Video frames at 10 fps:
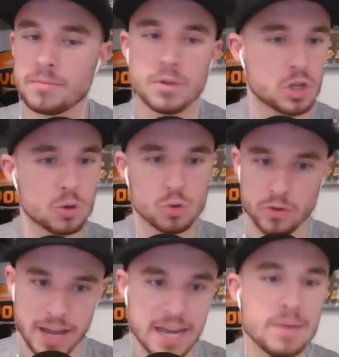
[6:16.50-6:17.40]
This goes for
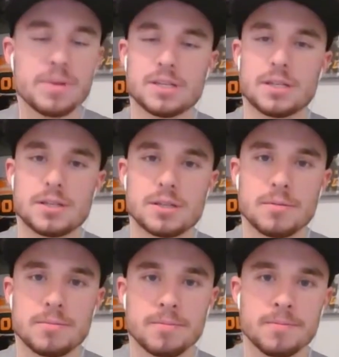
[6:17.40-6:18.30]
any business.
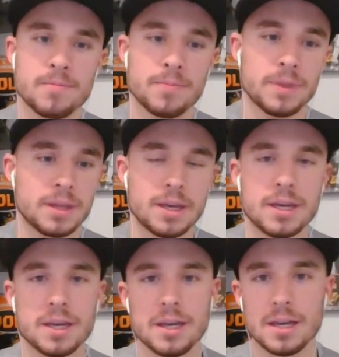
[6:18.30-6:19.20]

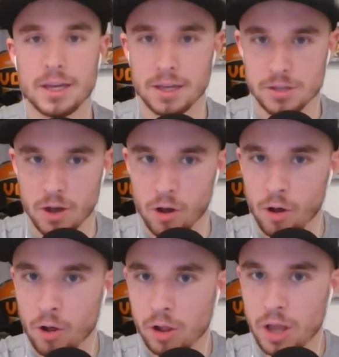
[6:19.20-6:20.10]
It's
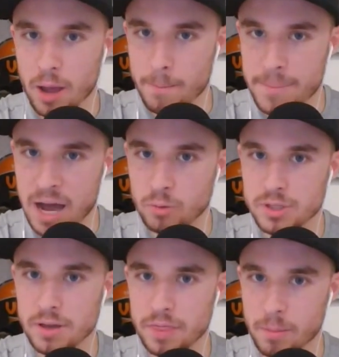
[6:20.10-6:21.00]
all about
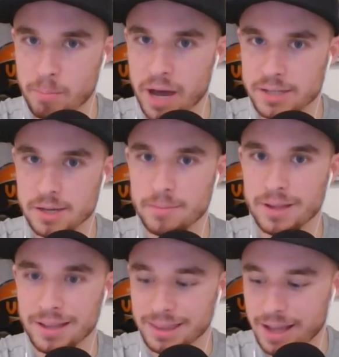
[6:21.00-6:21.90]
the bottom
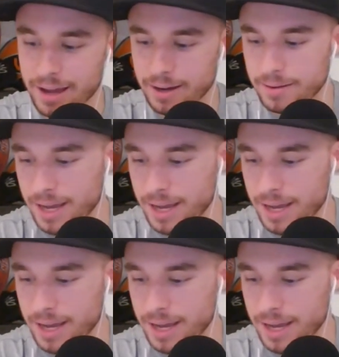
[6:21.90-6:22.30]
line.